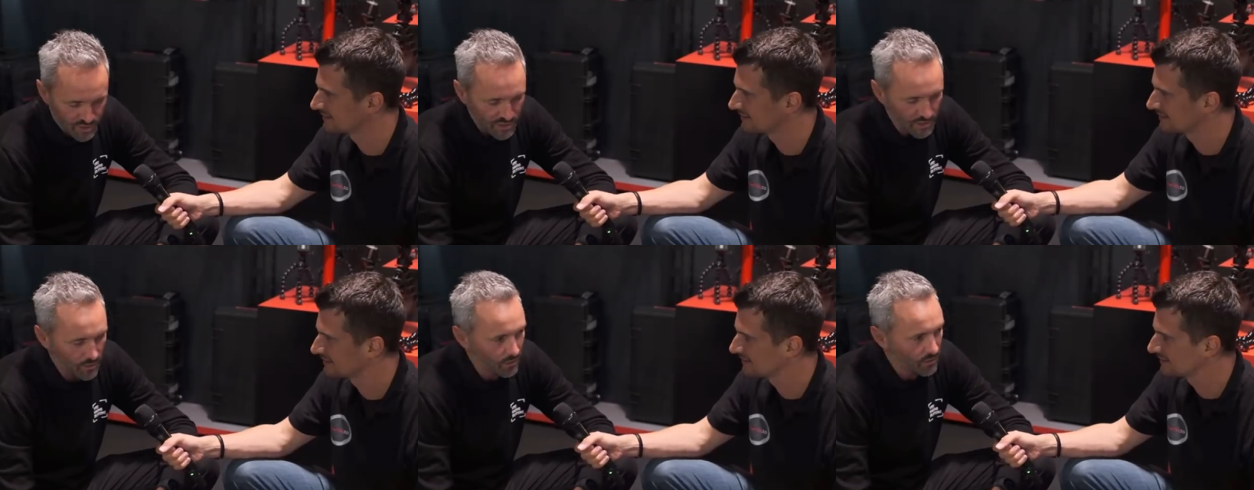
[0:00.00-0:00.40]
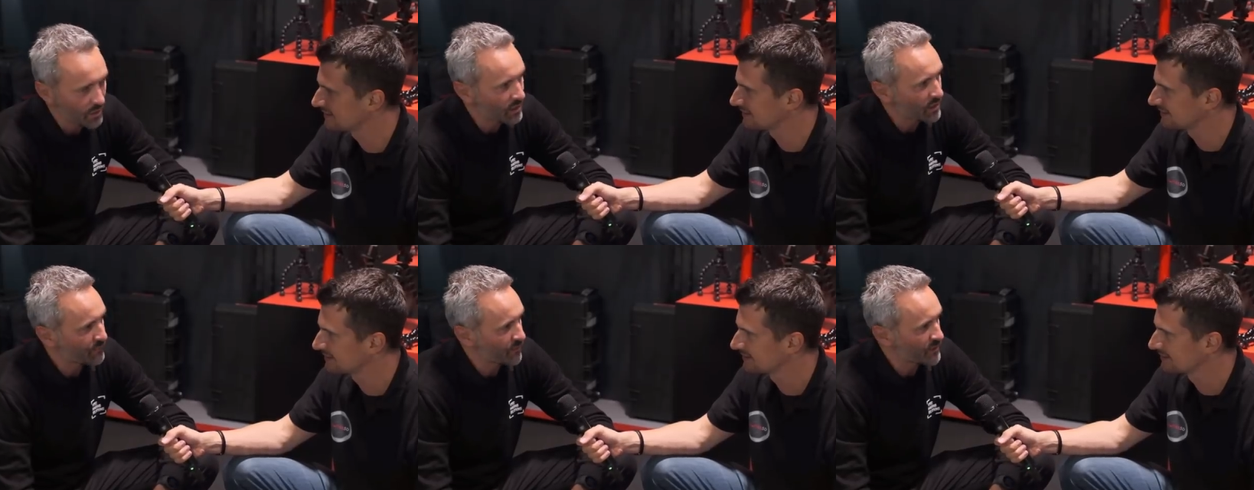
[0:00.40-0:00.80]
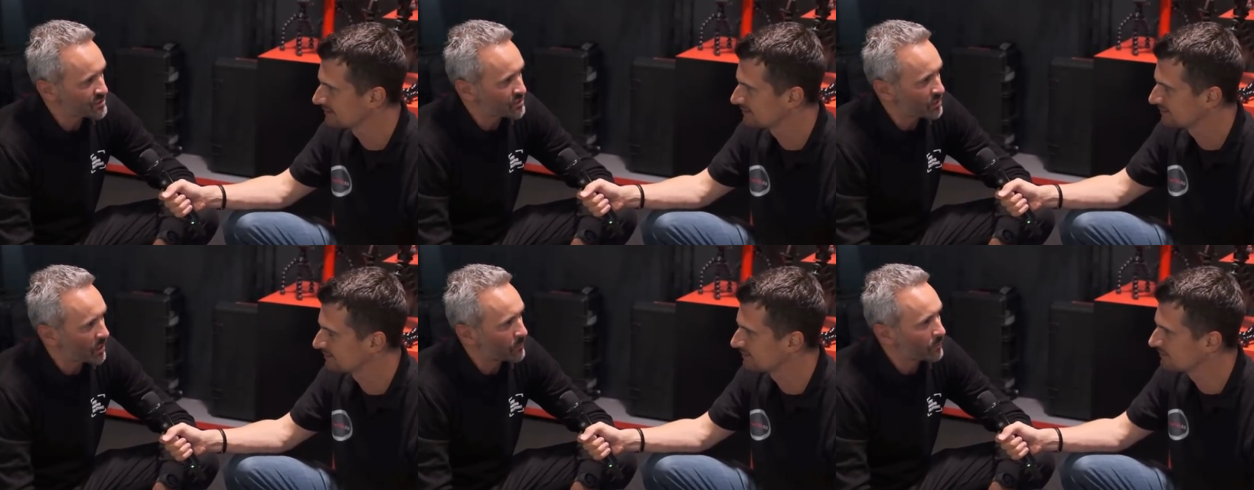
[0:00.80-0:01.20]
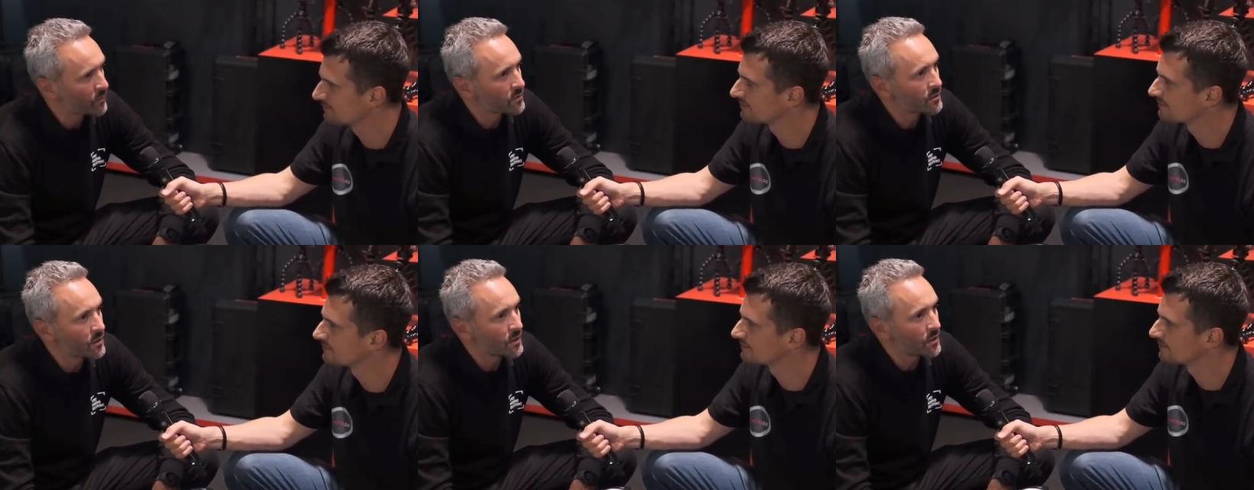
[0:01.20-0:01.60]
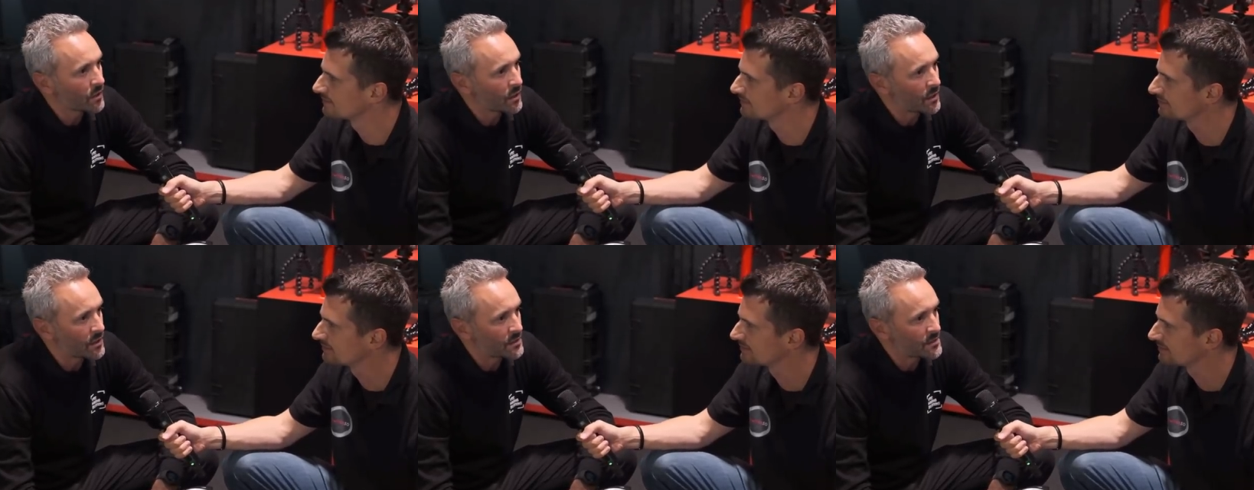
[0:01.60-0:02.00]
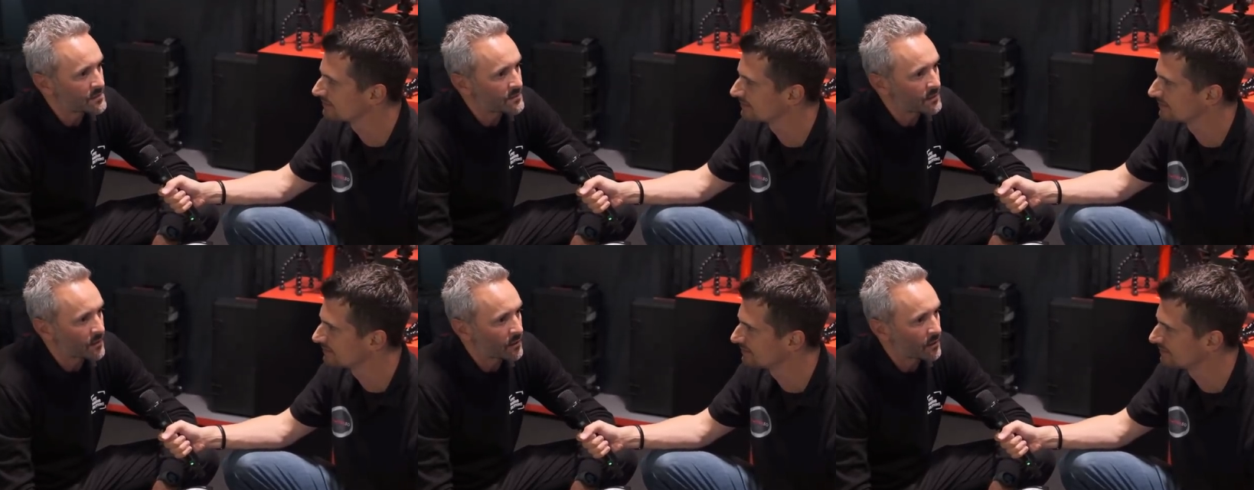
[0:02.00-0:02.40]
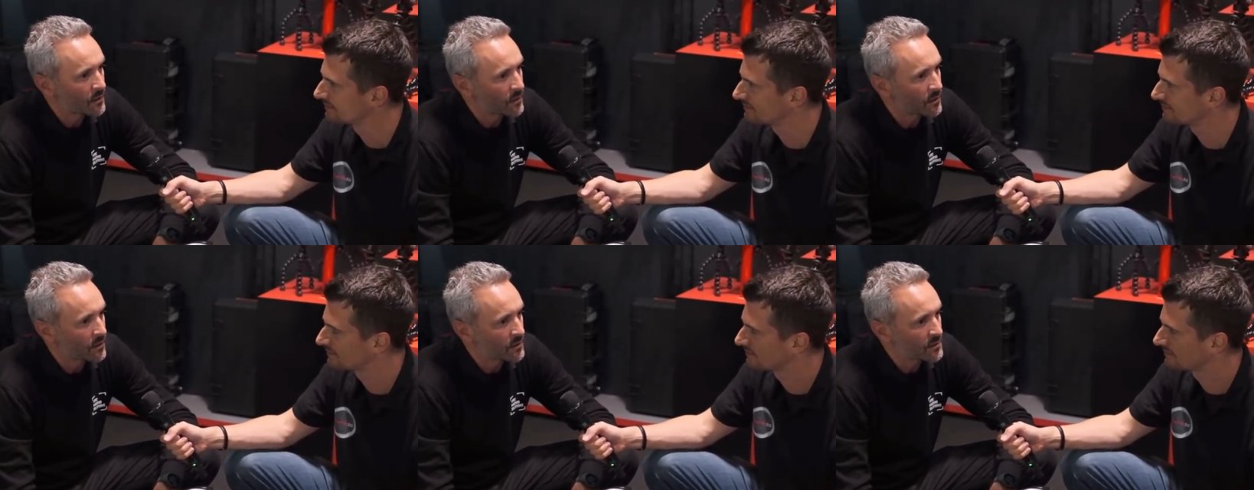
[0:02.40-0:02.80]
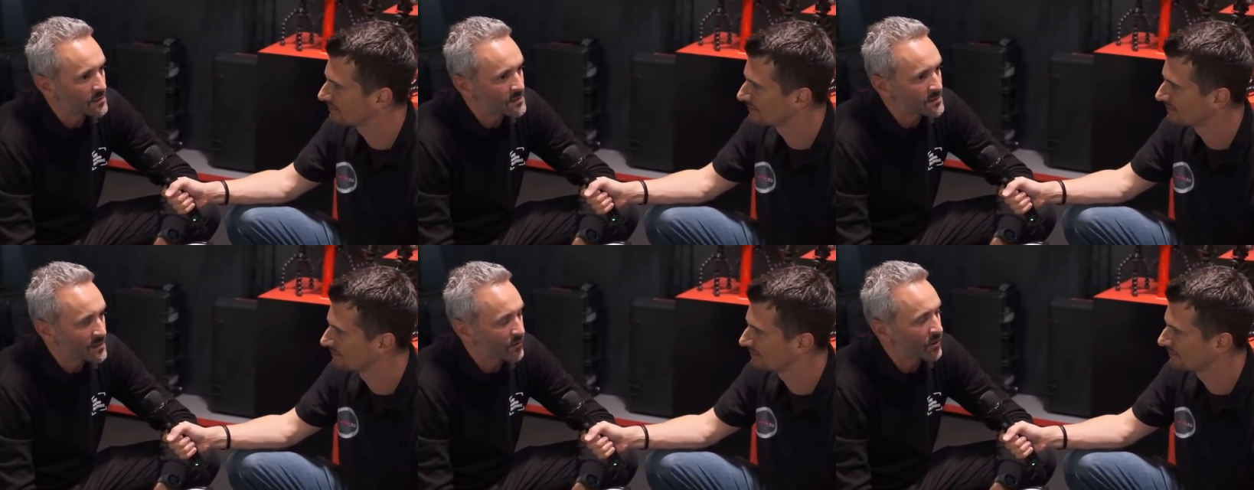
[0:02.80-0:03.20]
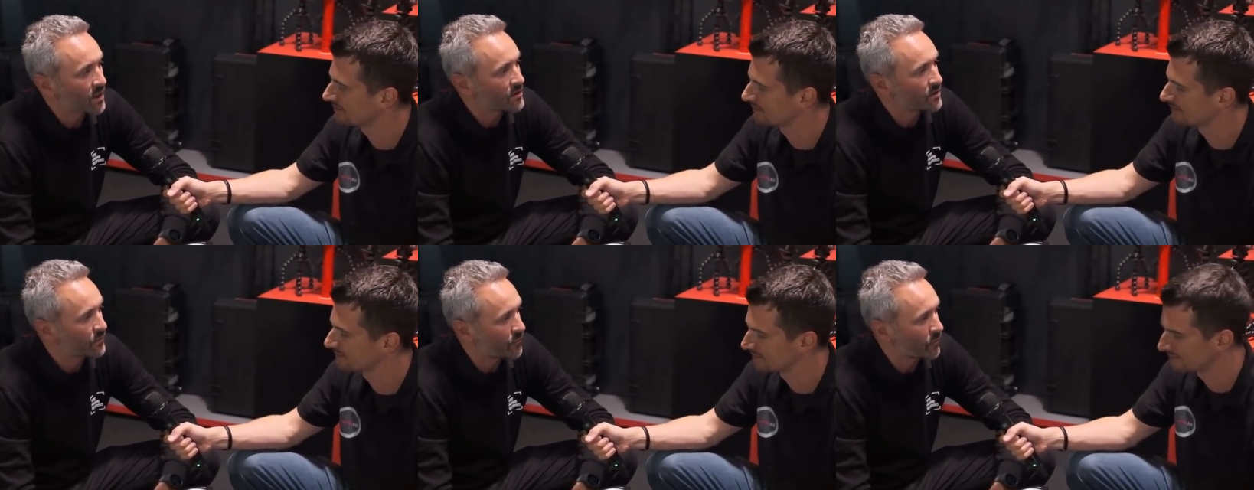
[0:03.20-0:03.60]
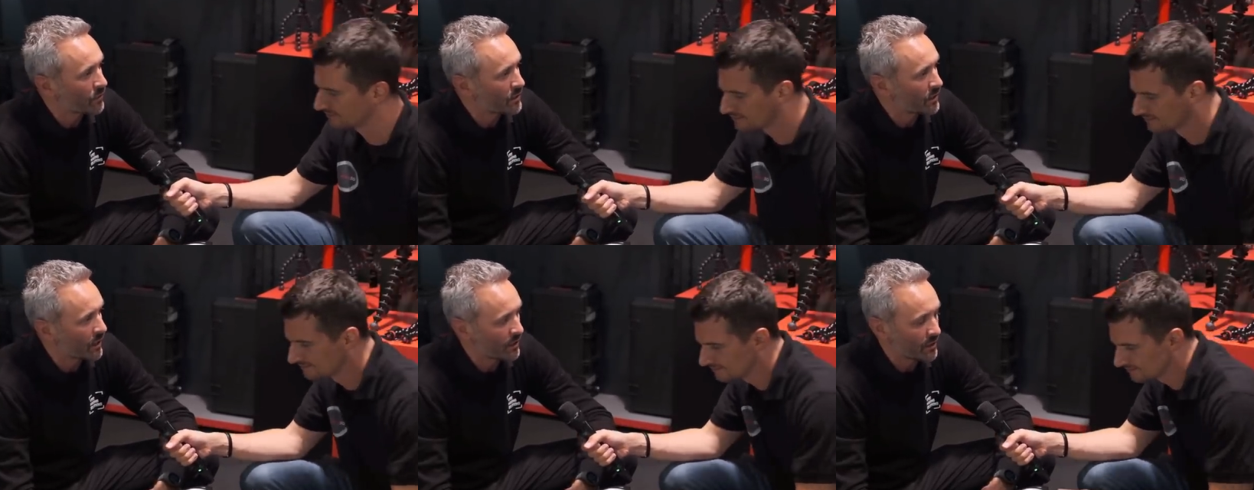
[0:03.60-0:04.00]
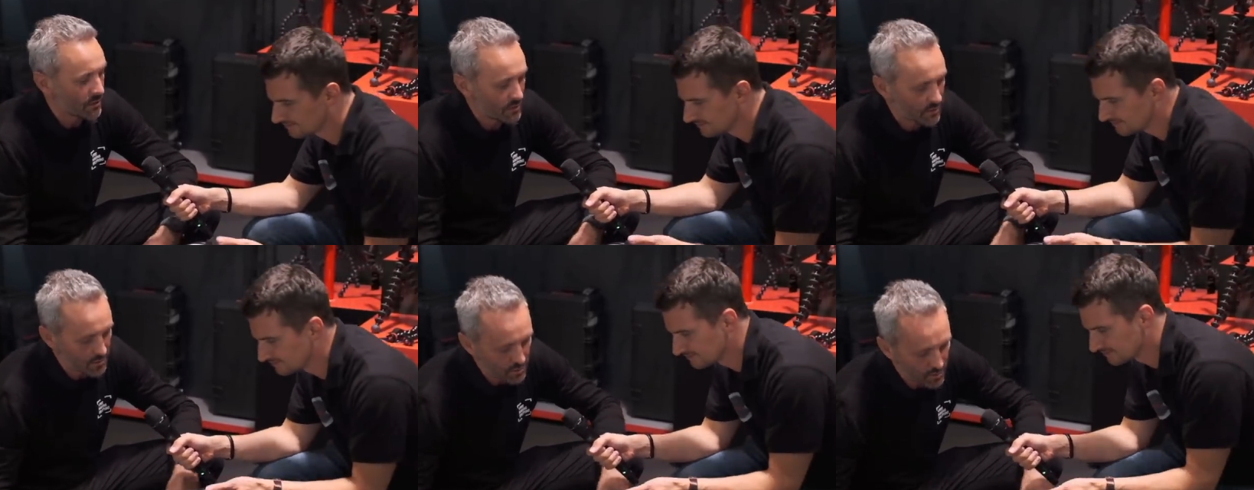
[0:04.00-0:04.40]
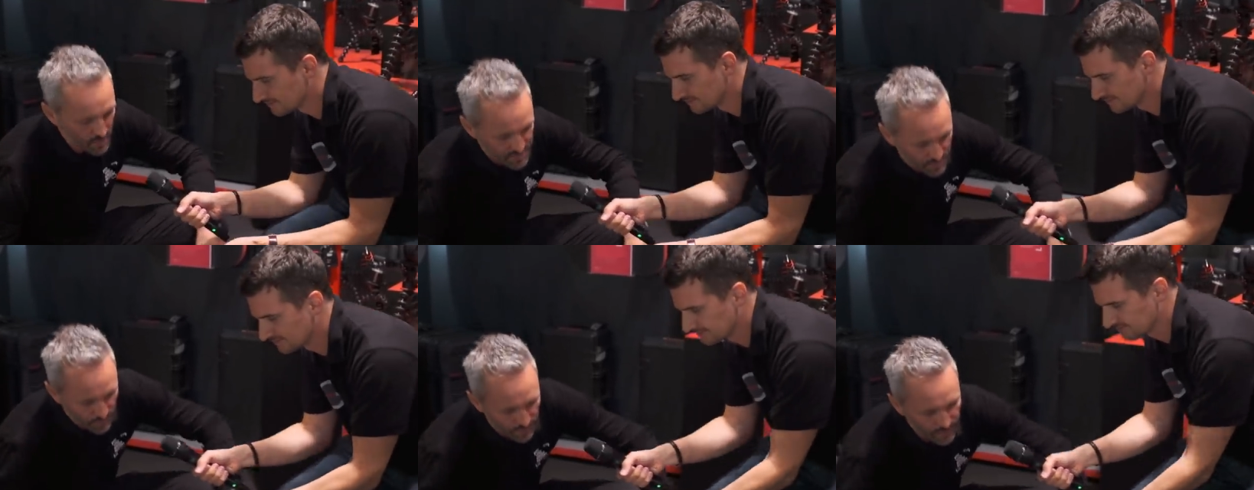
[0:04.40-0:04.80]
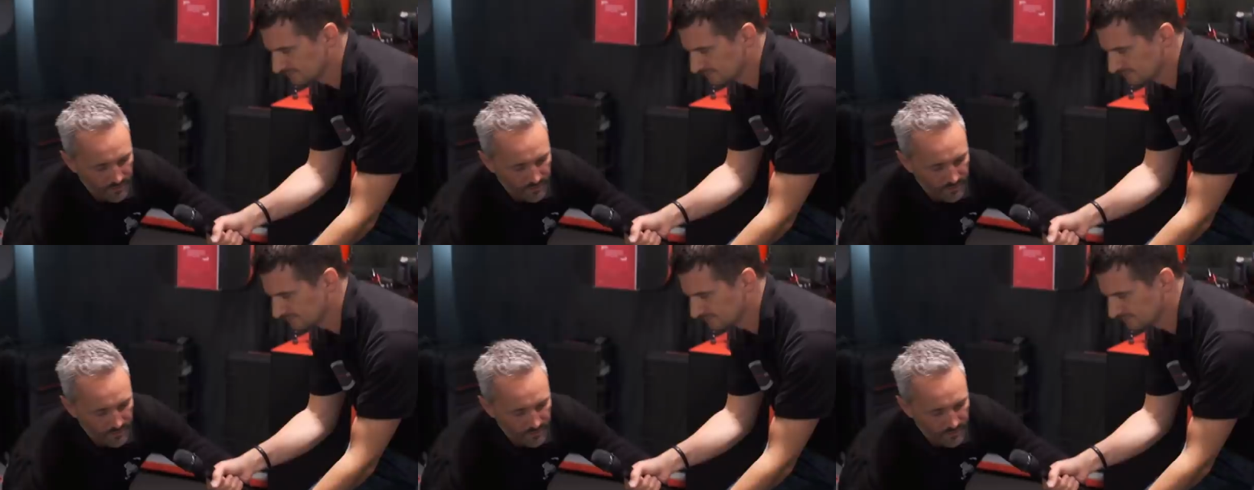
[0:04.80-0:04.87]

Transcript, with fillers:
Speaker 1: single leg fast tripod is $749 US,